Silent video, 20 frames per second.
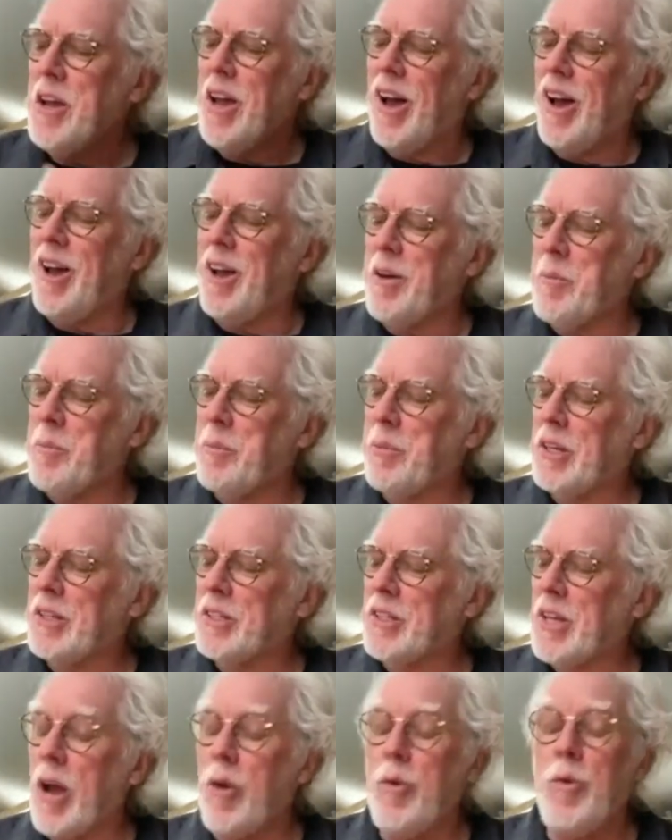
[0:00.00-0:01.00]
Uh,
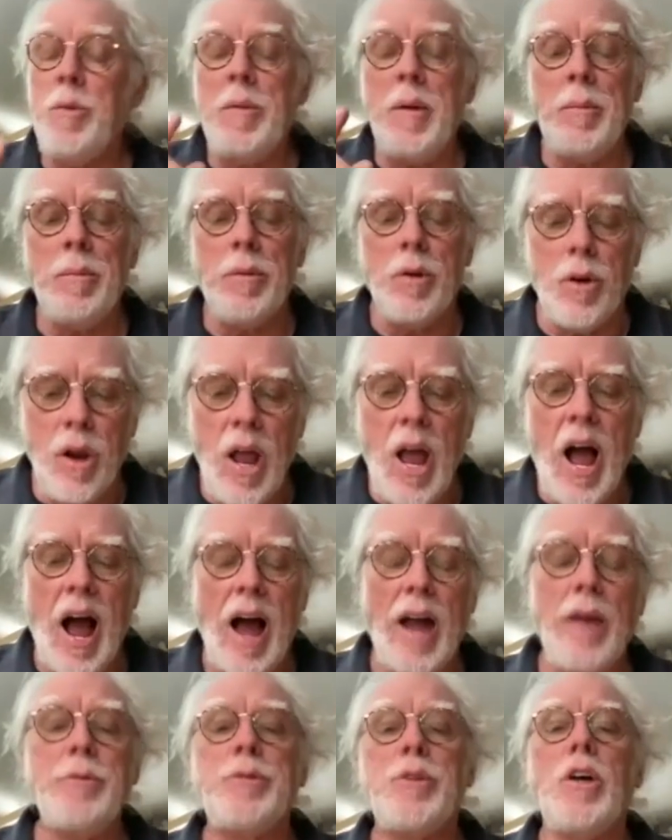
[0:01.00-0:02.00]
but I remember
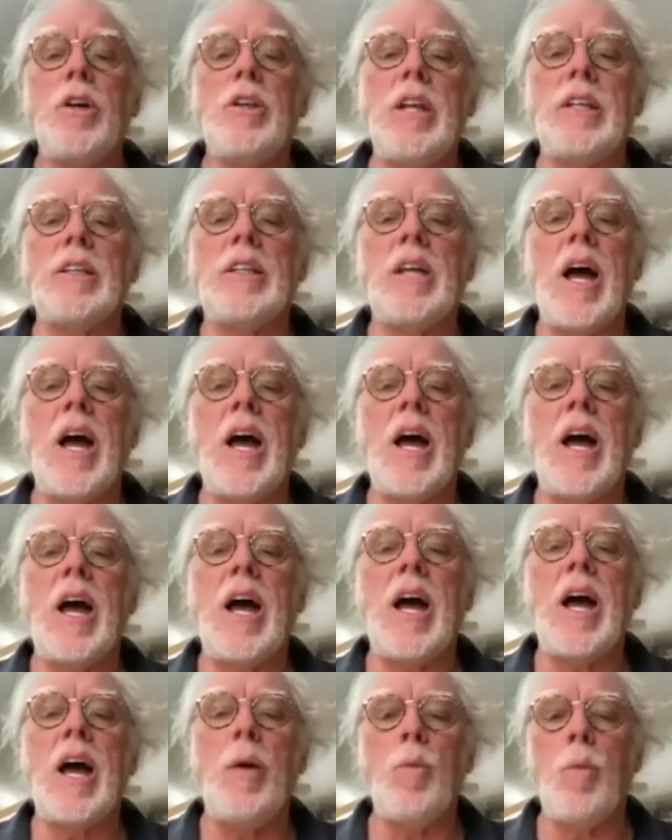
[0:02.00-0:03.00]
I thought that I,
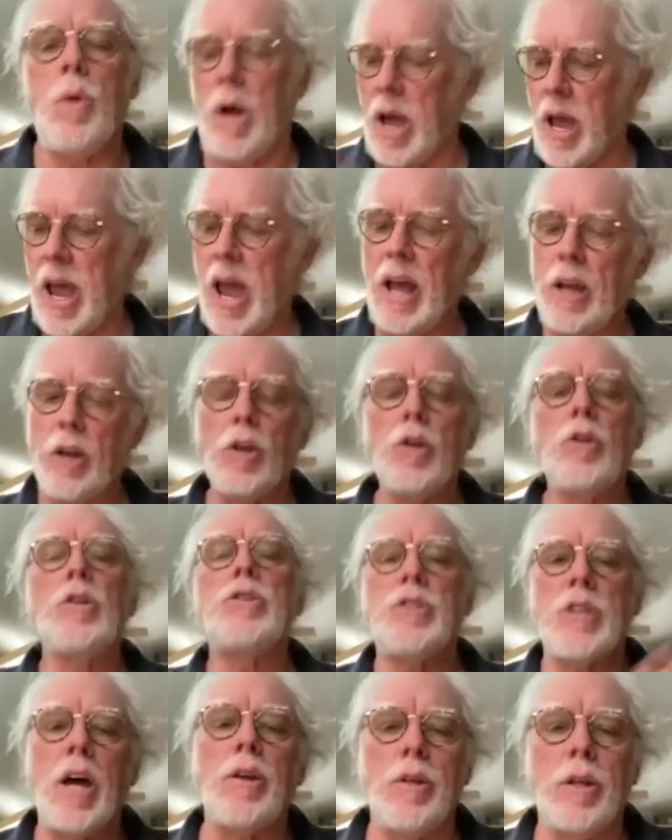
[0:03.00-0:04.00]
I, I, had a good
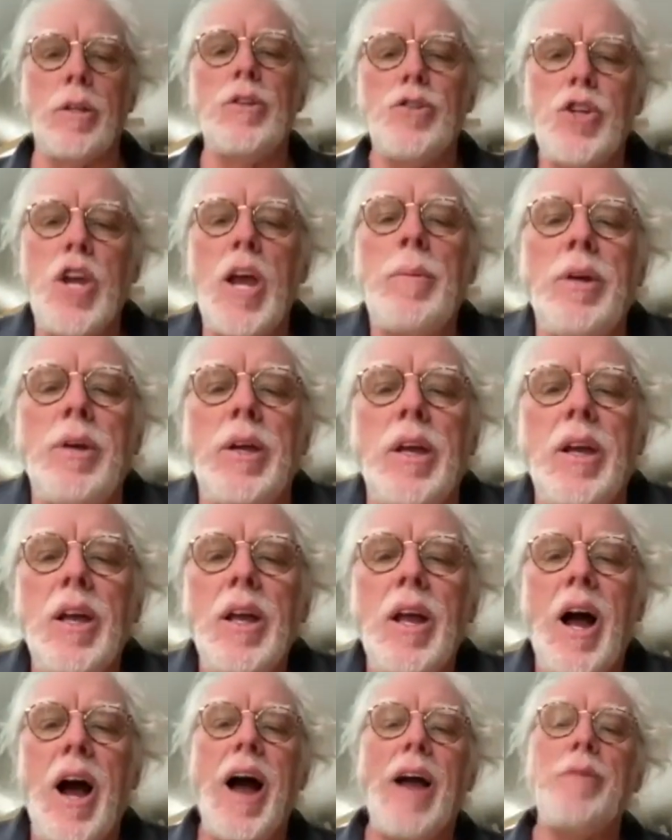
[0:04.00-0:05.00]
sound on the djembe.
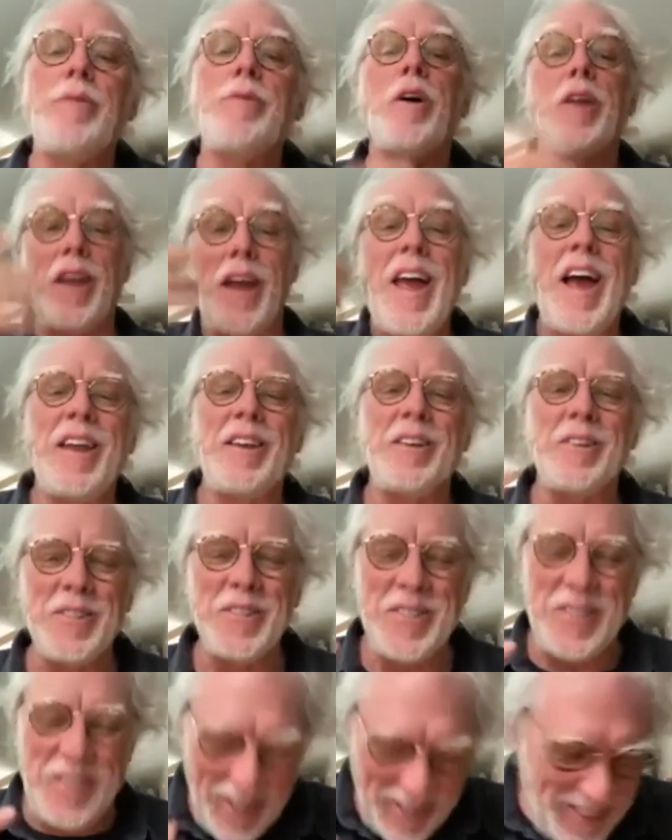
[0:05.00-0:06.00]
I thought I had a good
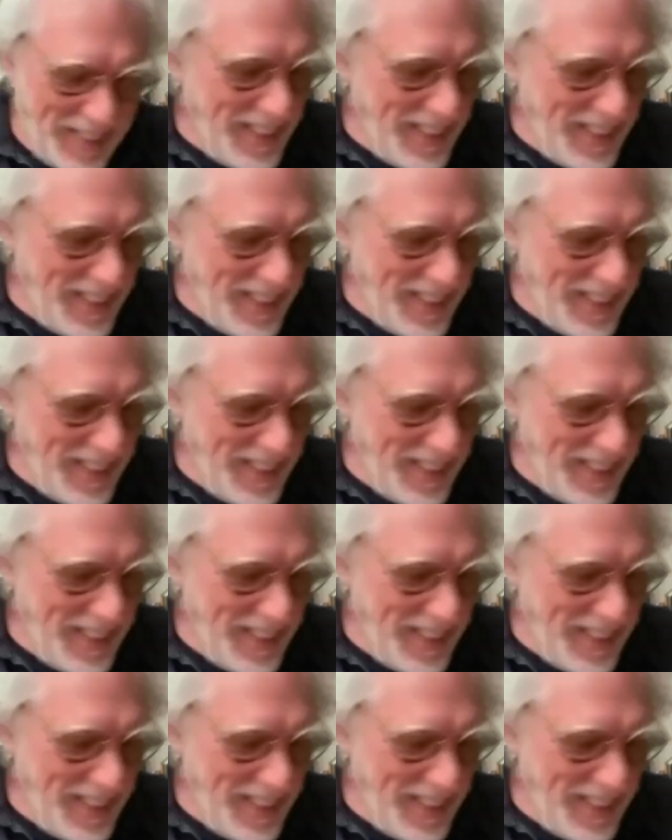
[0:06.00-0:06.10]
sound.